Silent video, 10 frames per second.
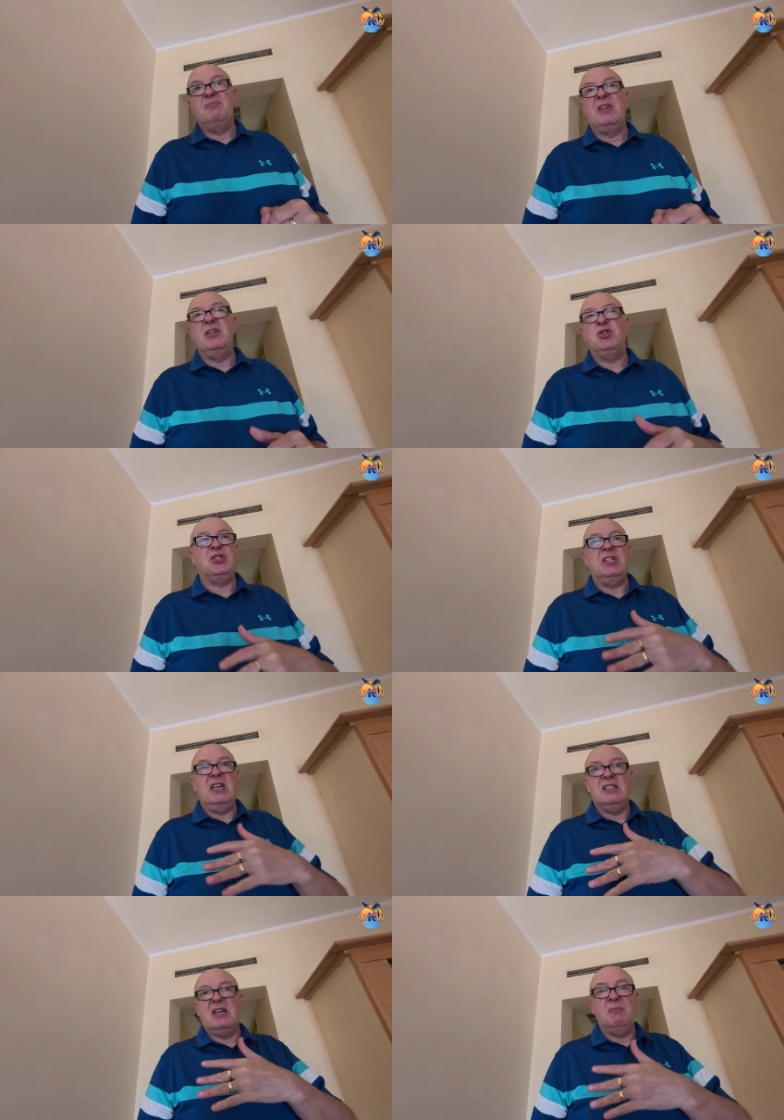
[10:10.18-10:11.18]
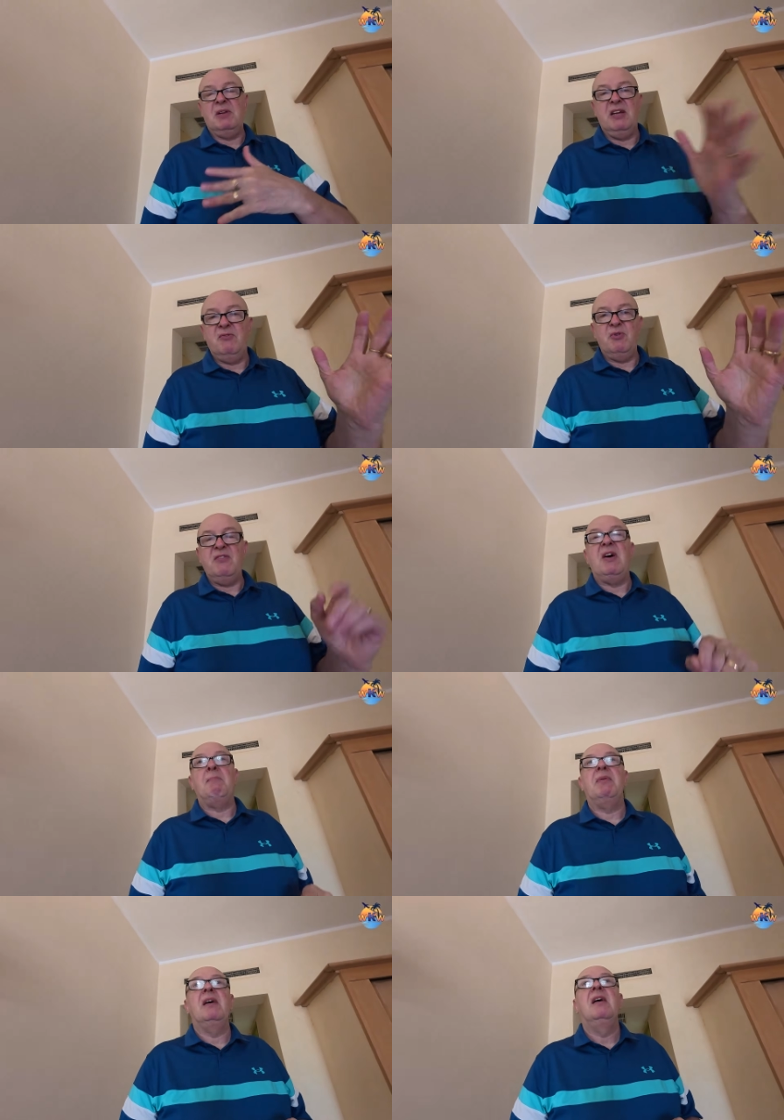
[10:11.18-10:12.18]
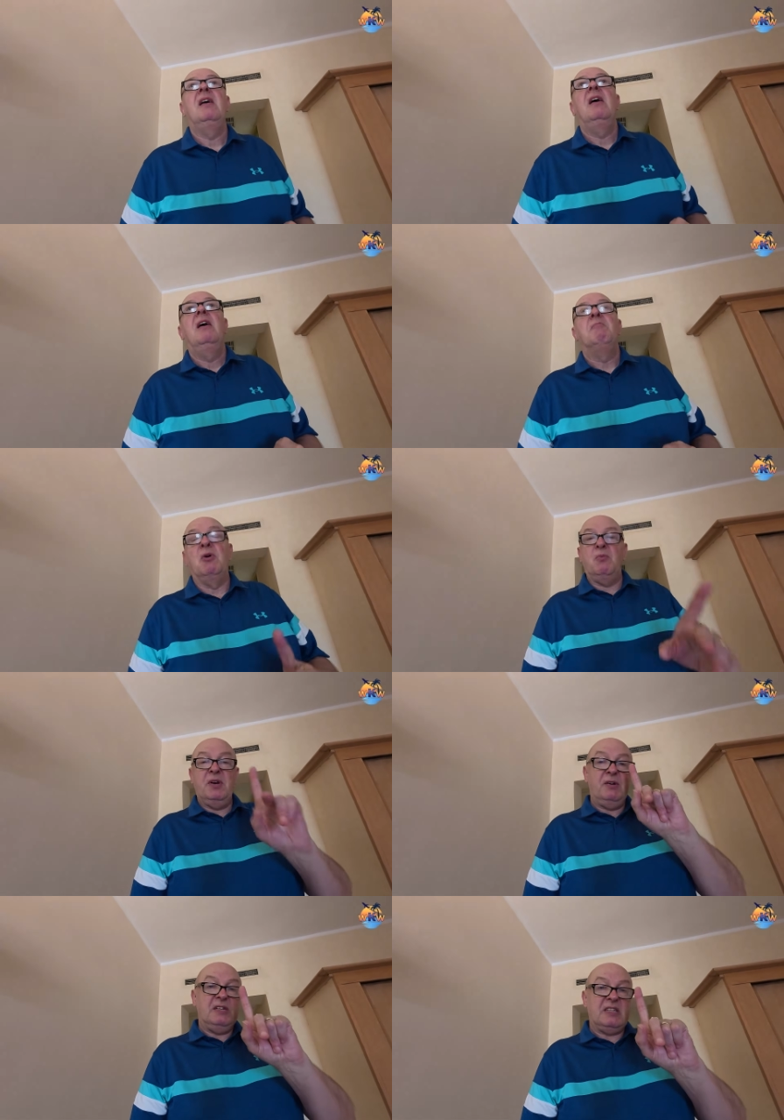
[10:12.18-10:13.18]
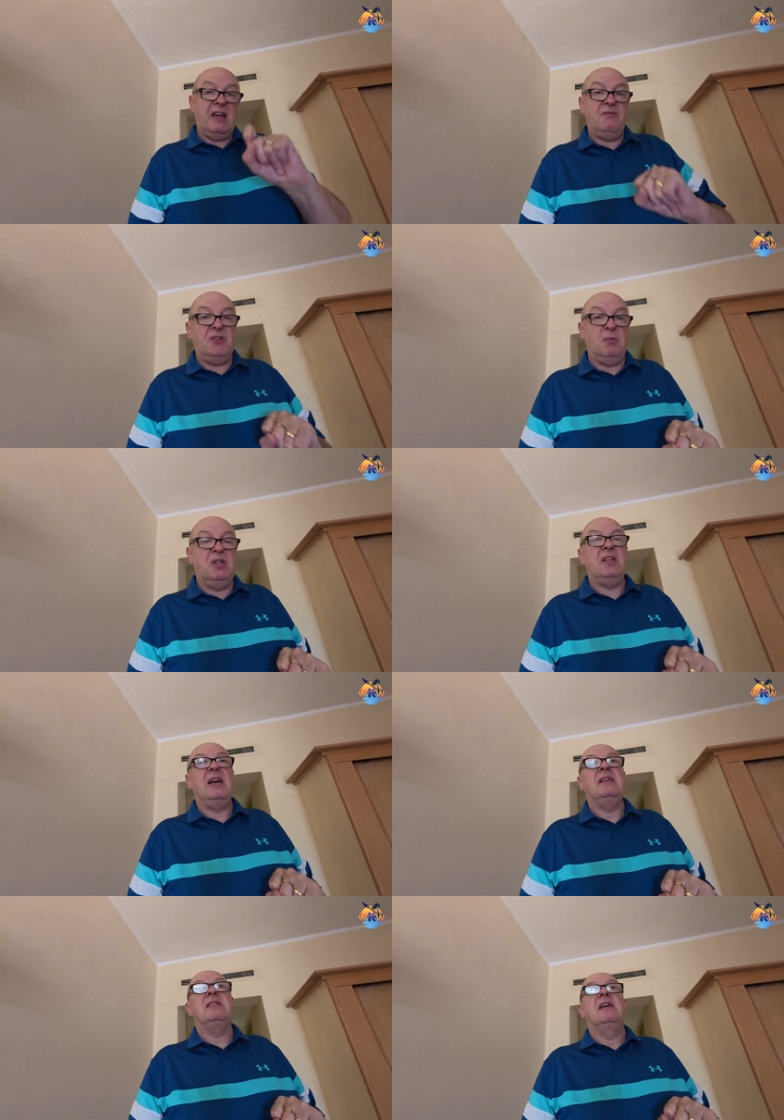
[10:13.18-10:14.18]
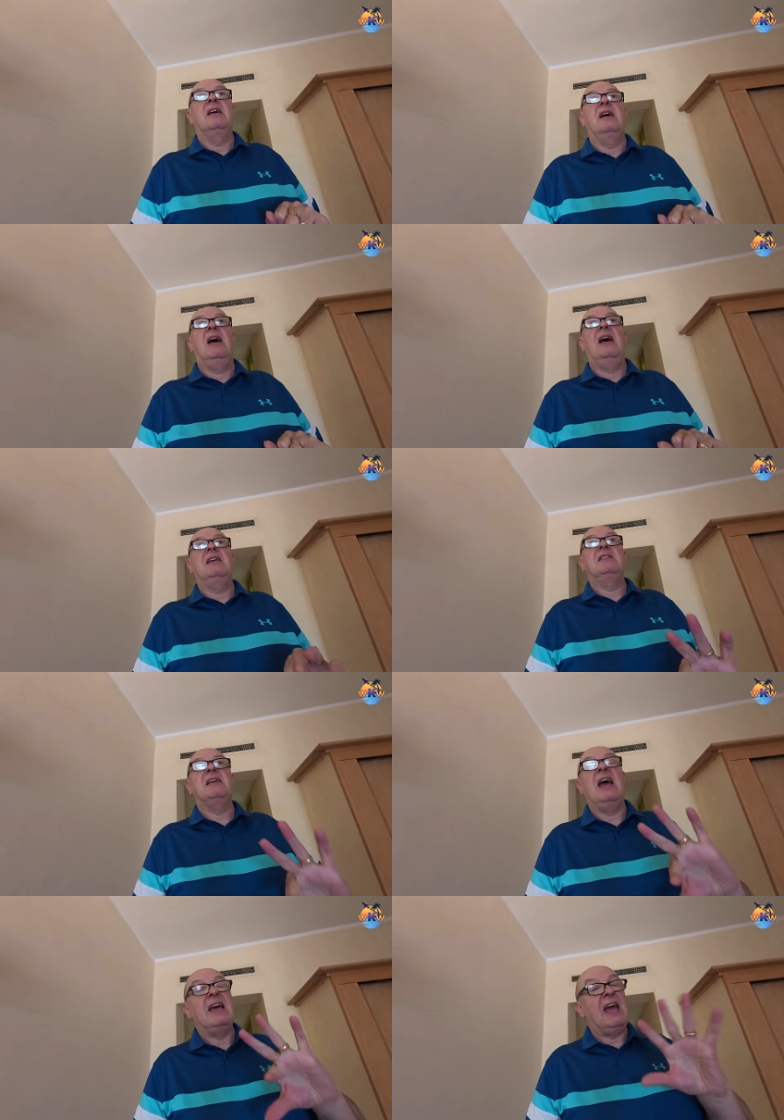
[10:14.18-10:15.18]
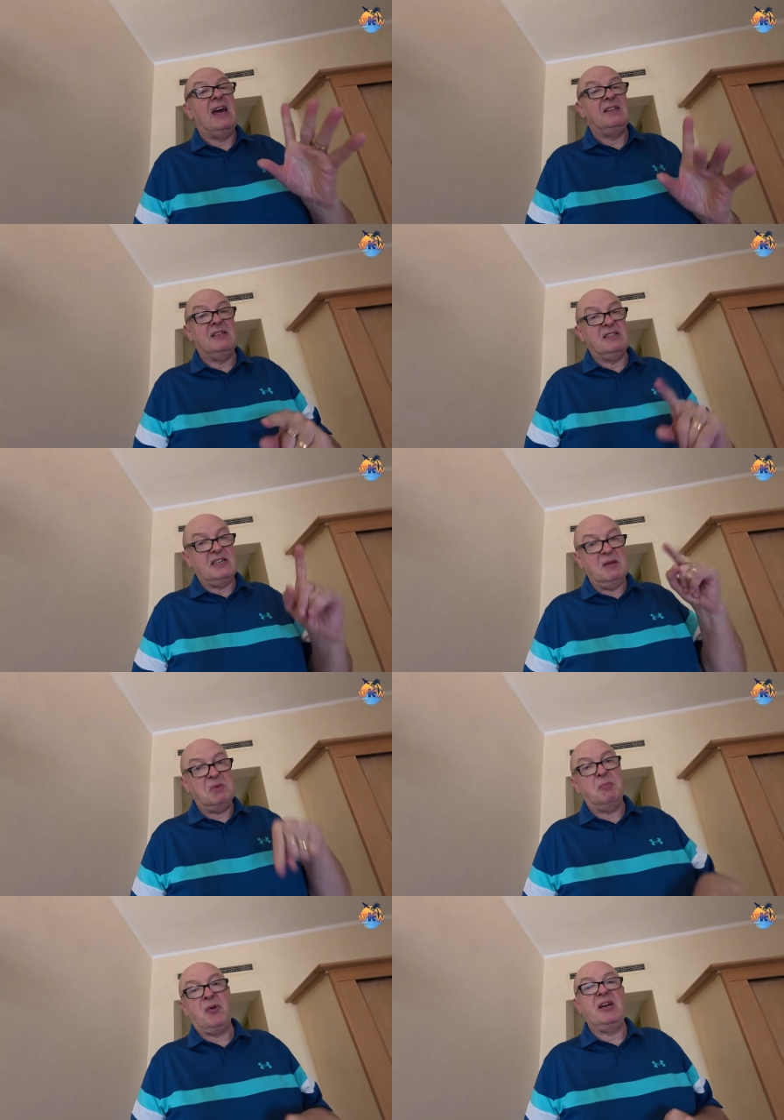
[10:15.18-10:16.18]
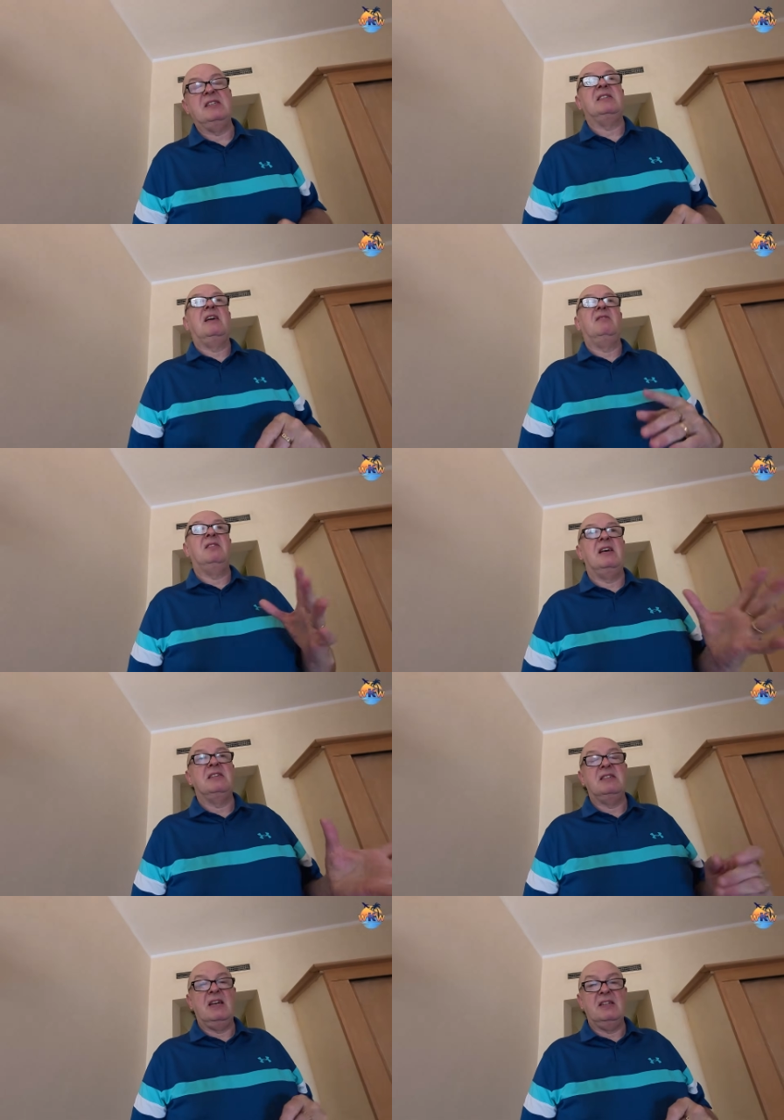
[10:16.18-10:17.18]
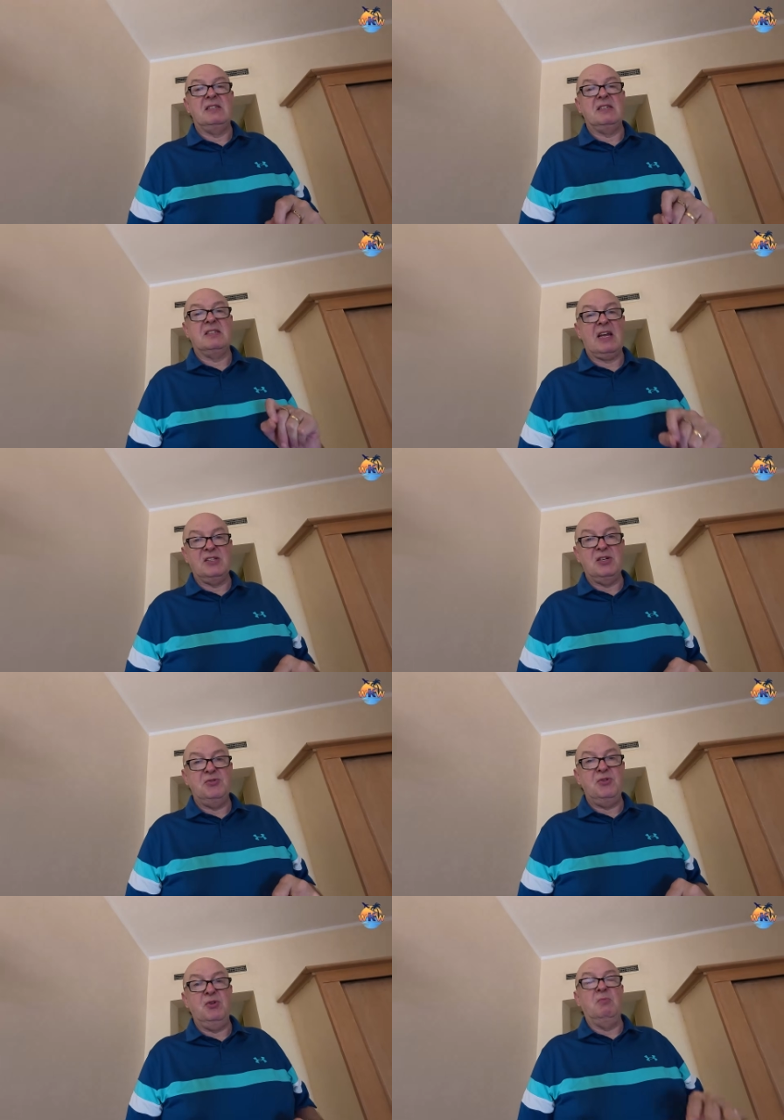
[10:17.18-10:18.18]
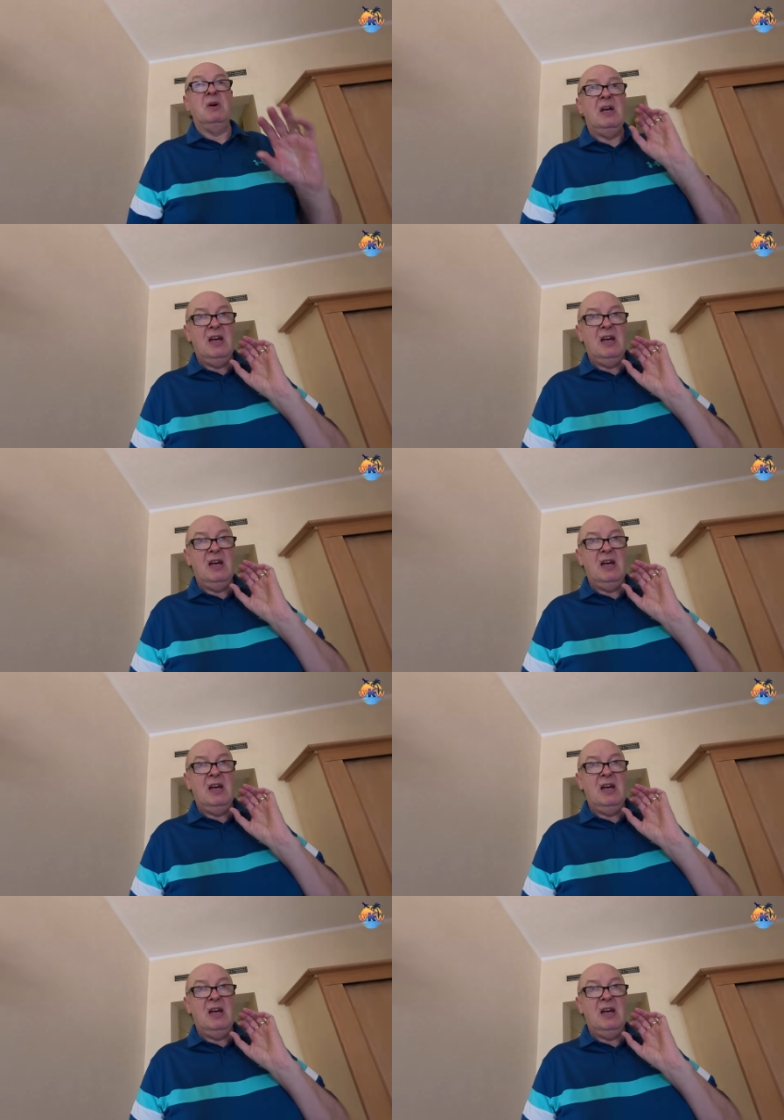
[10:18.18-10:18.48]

It just needs a complete revamp. But we're only staying for the one night, and again, to keep the price down, as I said, it's a standard room.